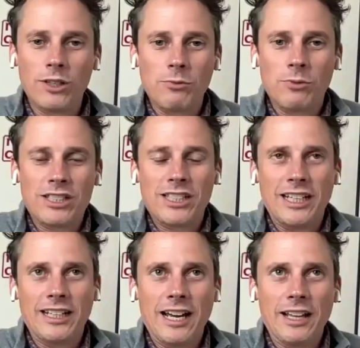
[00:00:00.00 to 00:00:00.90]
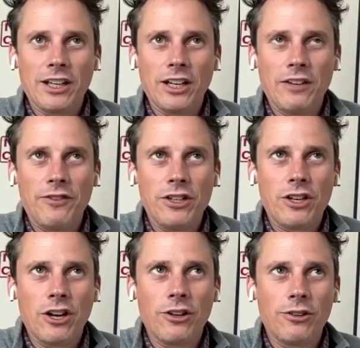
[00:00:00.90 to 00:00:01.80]
was was seeing that that if
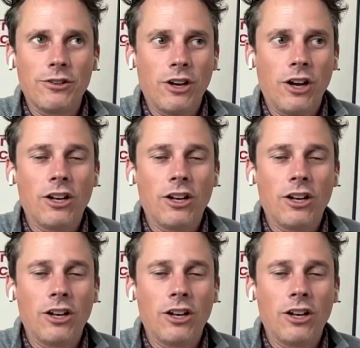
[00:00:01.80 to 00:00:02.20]
you go